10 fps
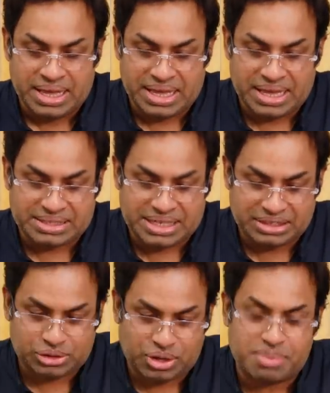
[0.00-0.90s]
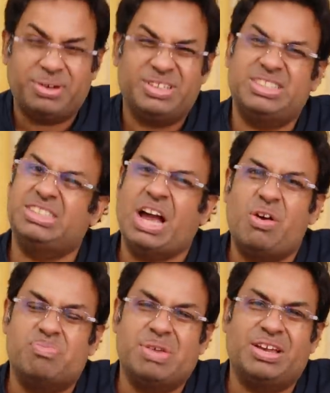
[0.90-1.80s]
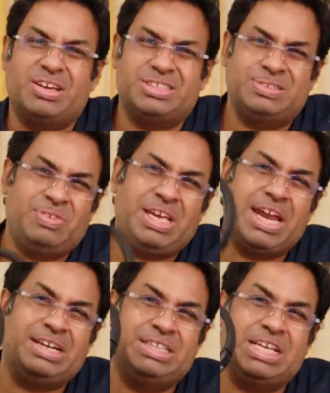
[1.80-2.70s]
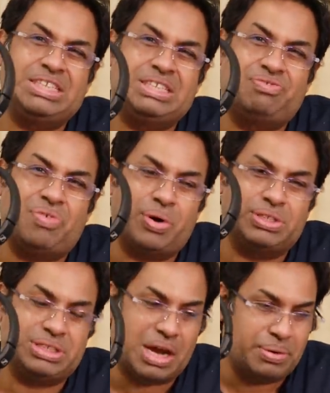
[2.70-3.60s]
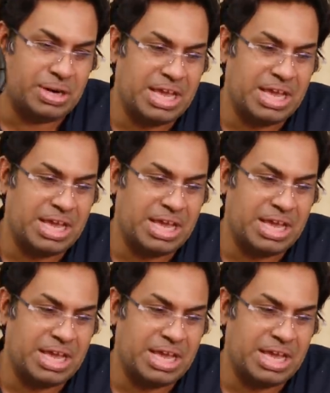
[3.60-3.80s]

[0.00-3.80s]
Is let's talk about the sound, because we get this for sound.